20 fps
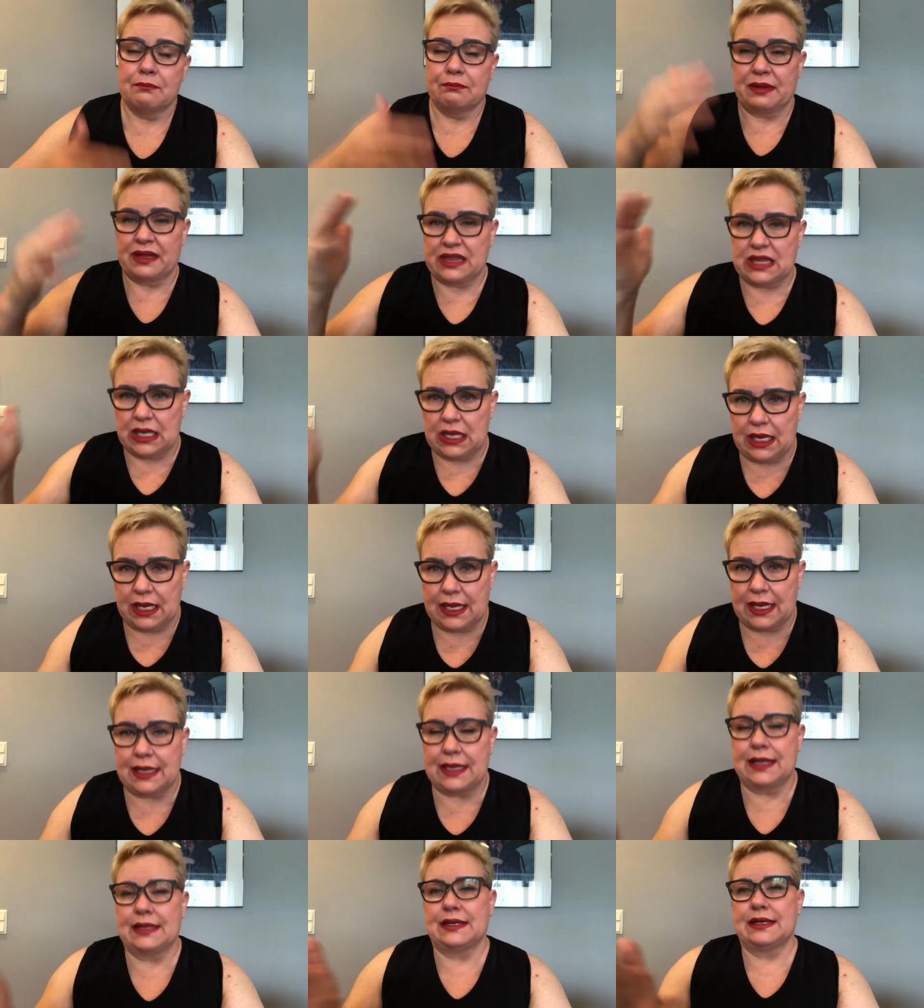But then
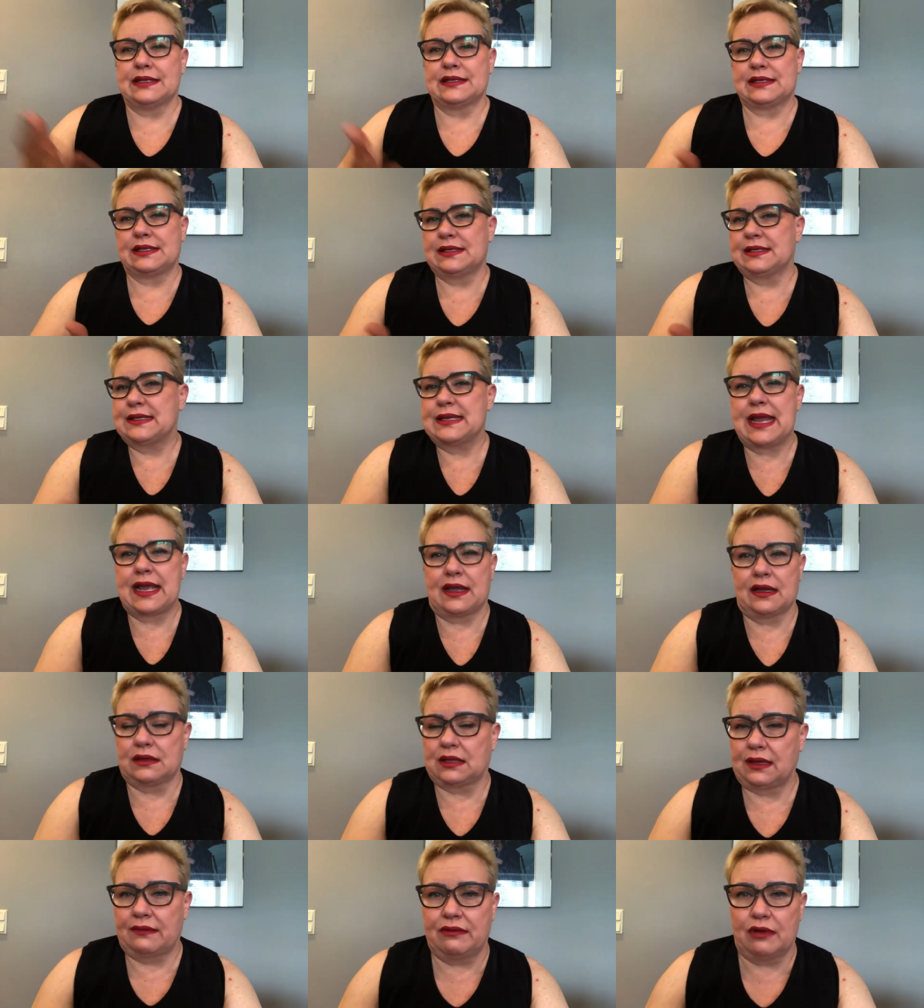again, it is this
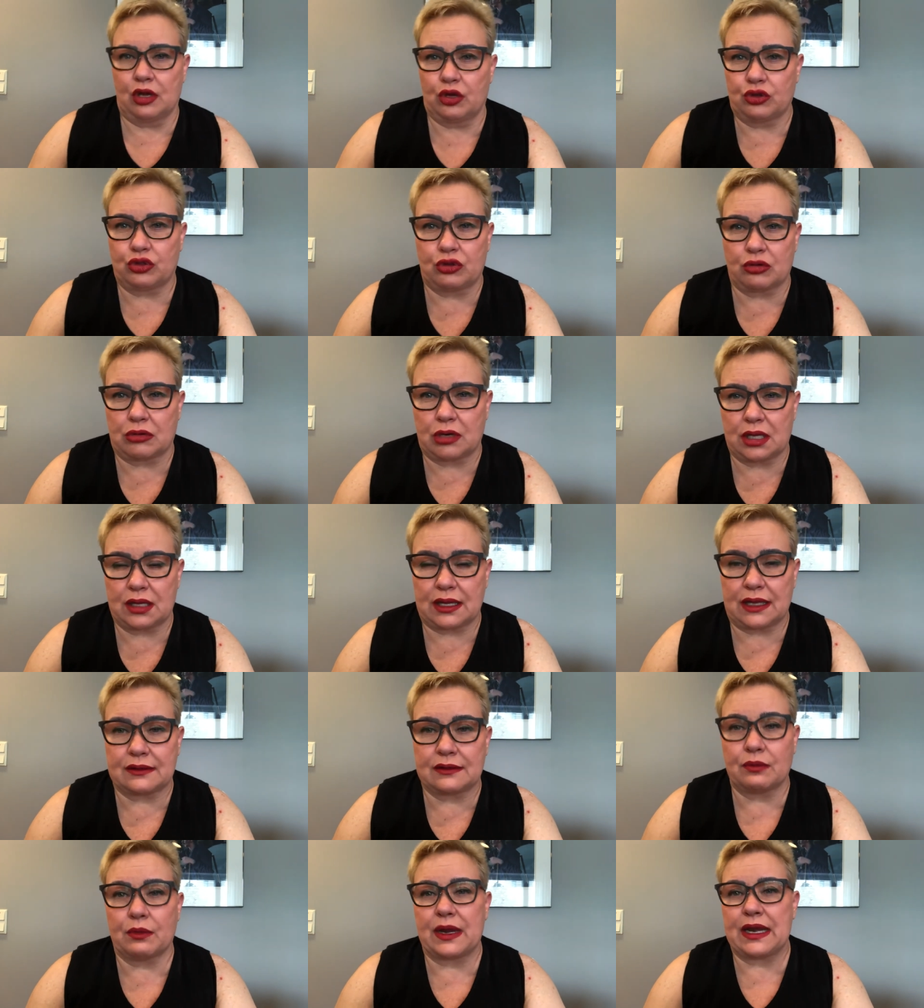negative lottery
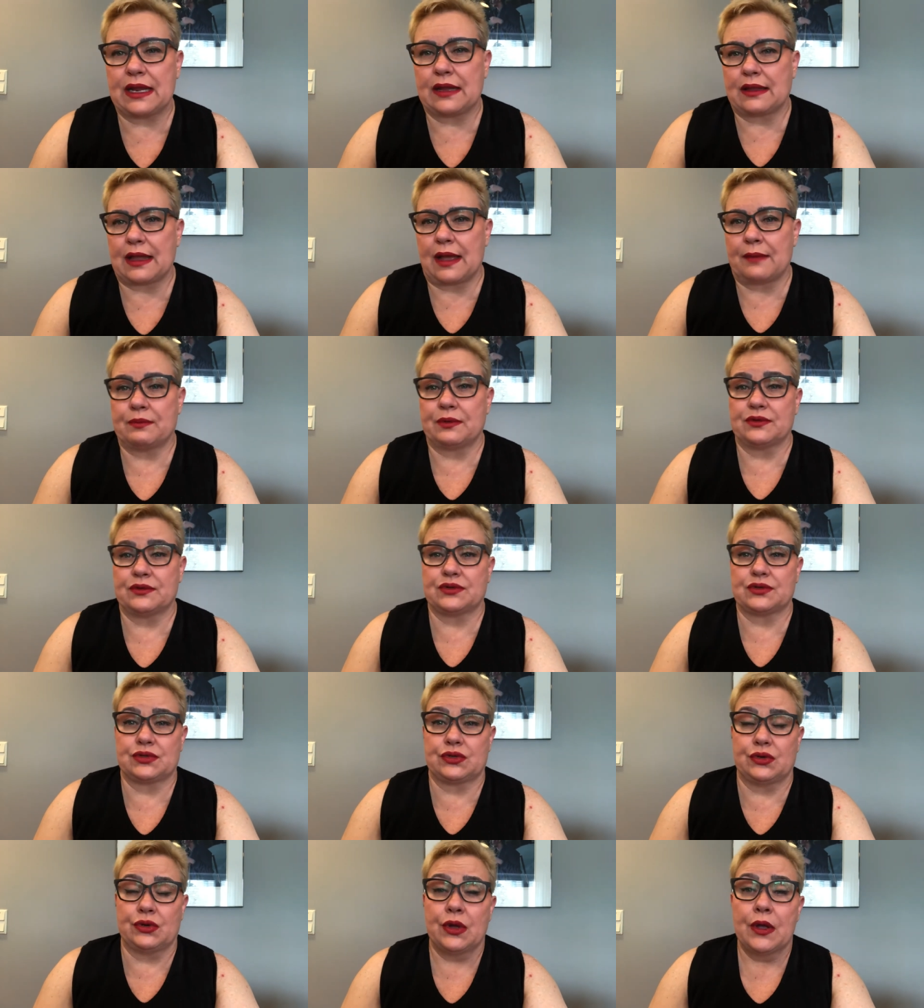that when it
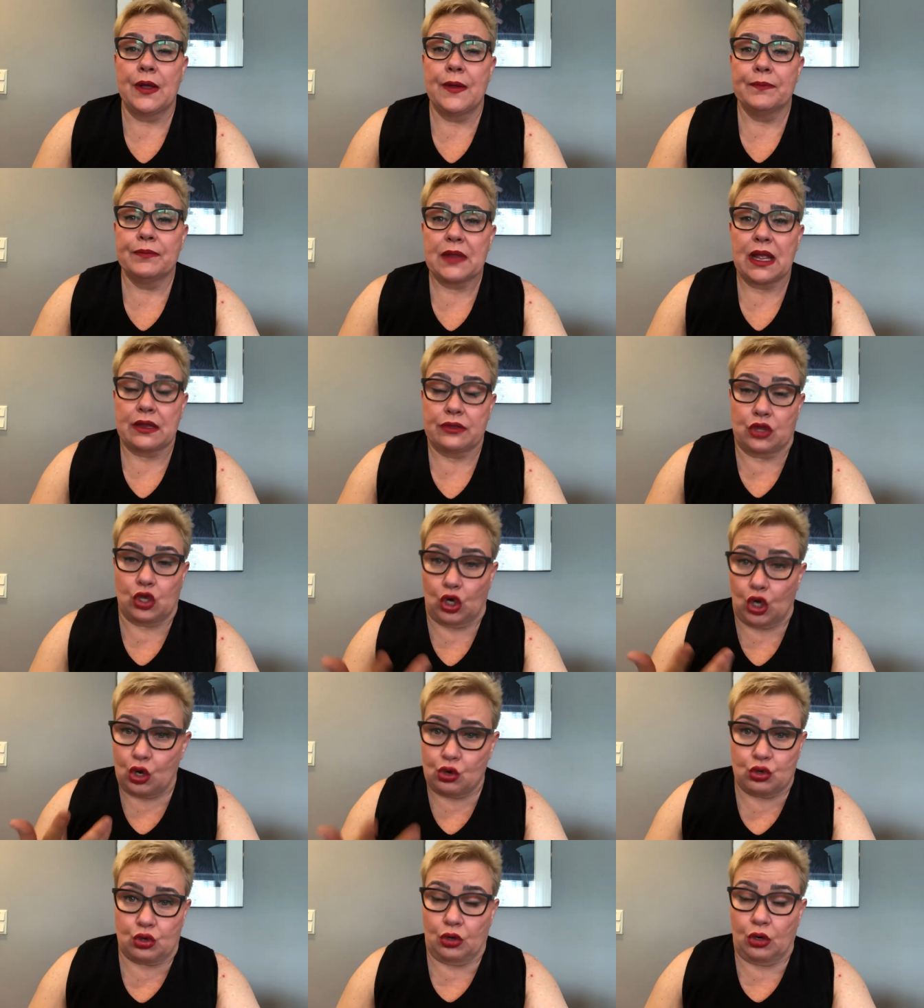happens to the
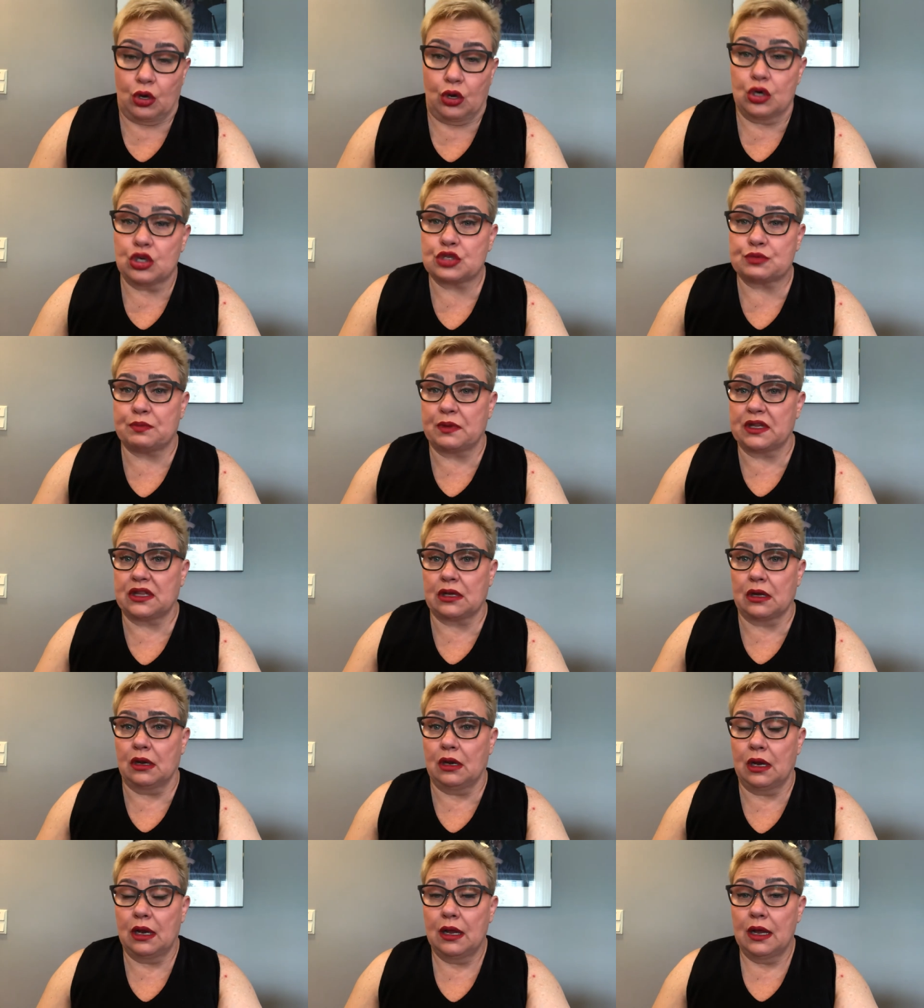local
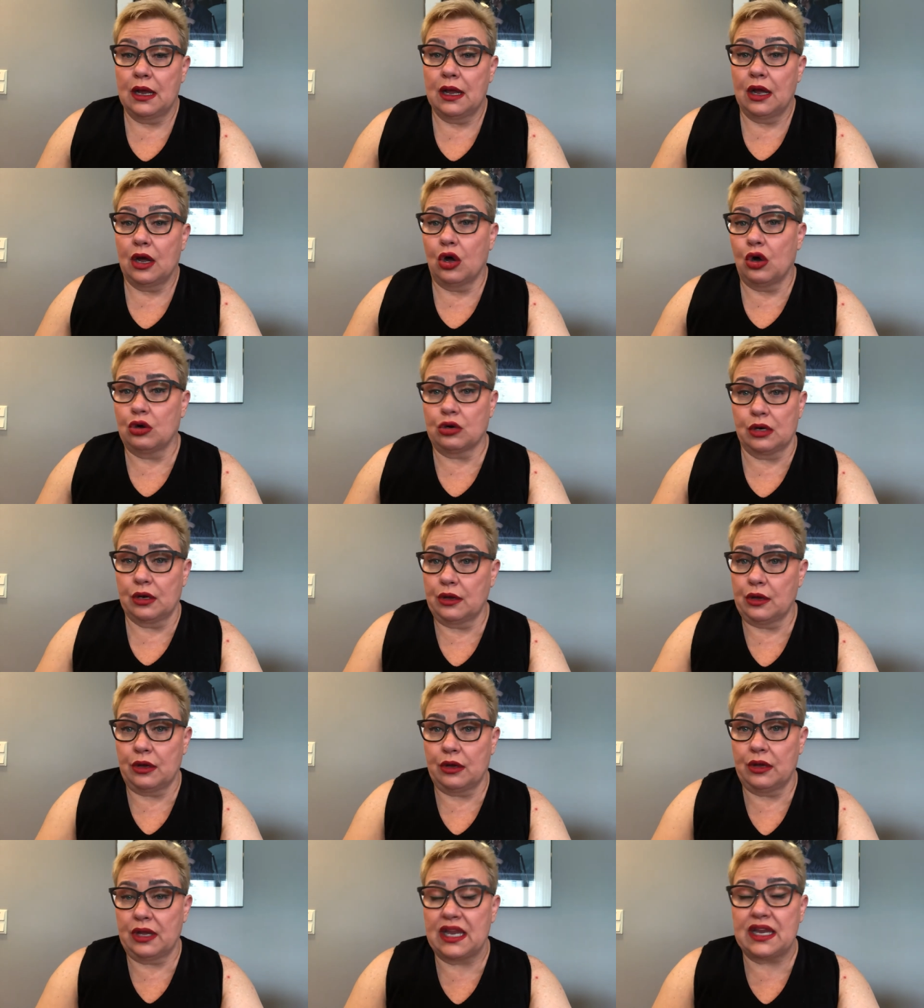hospital
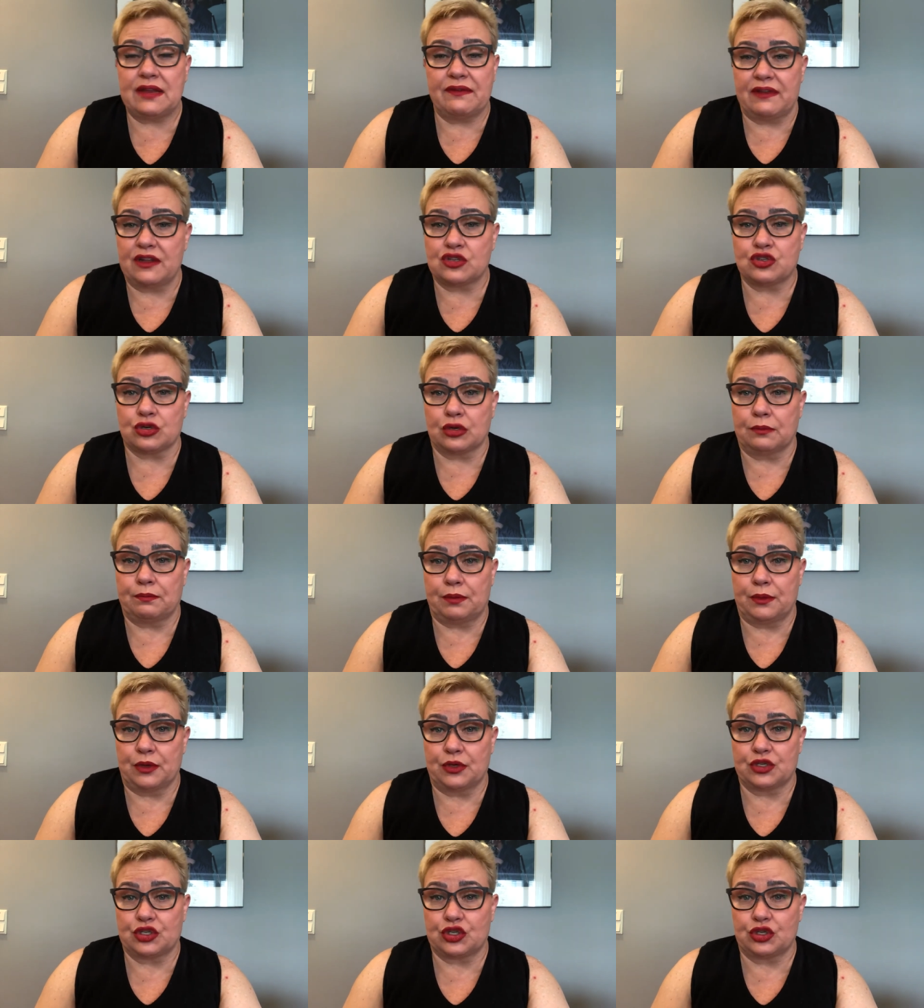or individual
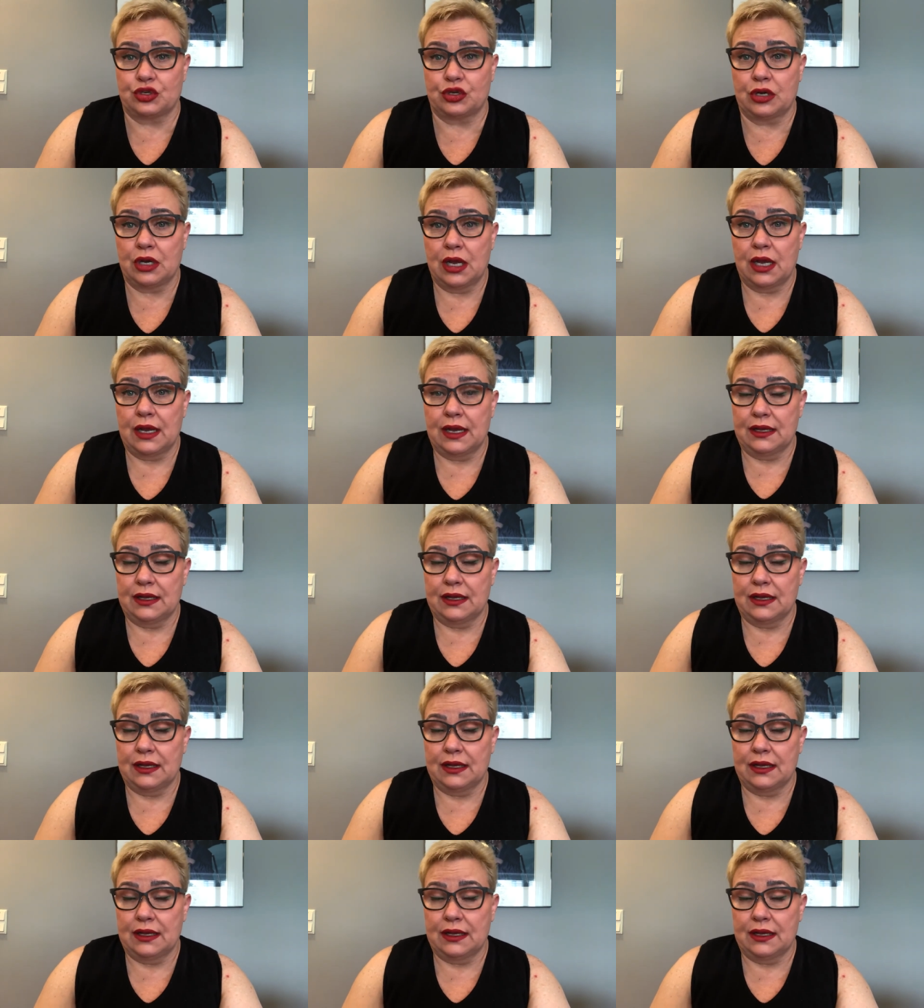person,